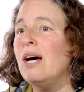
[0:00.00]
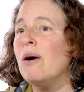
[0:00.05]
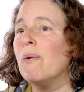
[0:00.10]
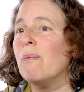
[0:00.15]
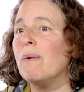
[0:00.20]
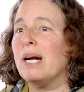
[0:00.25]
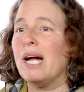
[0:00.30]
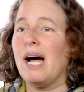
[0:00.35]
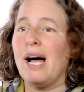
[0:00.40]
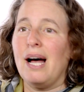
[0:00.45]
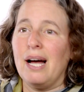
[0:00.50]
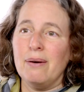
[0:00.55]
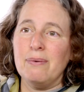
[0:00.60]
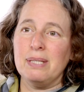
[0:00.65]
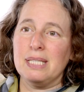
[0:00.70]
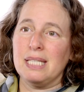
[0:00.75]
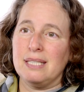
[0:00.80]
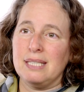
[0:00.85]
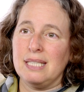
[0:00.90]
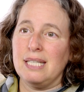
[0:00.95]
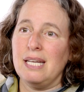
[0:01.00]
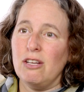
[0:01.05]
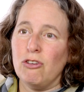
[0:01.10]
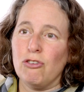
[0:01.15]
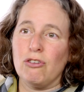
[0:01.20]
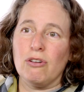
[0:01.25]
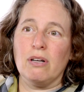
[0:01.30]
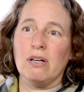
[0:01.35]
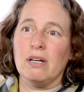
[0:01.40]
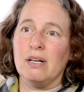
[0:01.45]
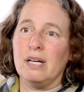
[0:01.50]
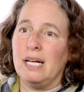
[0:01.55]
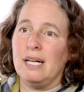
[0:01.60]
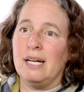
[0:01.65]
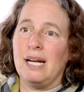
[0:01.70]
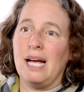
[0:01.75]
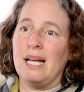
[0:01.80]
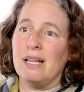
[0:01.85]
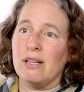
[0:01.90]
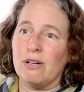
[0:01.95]
When I was a teacher in
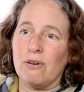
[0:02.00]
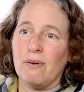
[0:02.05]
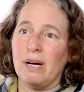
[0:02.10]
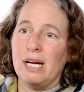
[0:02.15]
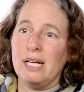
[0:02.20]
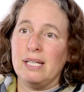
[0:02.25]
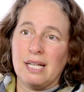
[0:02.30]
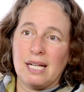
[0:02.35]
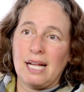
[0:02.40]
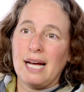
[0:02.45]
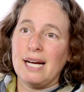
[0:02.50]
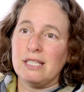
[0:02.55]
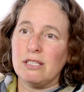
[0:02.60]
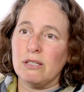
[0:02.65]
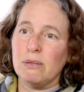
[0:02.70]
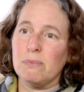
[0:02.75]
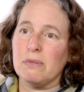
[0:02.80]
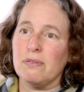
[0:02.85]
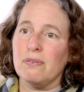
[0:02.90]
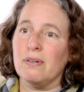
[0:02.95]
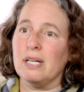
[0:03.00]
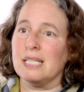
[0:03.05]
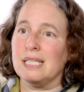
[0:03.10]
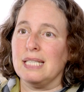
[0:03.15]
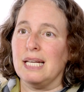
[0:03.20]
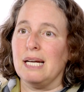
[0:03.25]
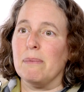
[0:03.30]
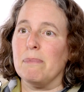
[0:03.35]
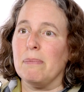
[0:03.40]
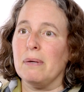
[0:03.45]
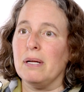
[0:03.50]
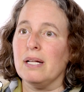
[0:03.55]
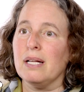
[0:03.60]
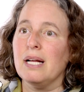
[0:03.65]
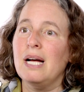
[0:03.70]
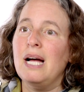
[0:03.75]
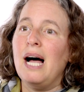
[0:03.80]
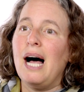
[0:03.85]
8th grade classrooms, for example,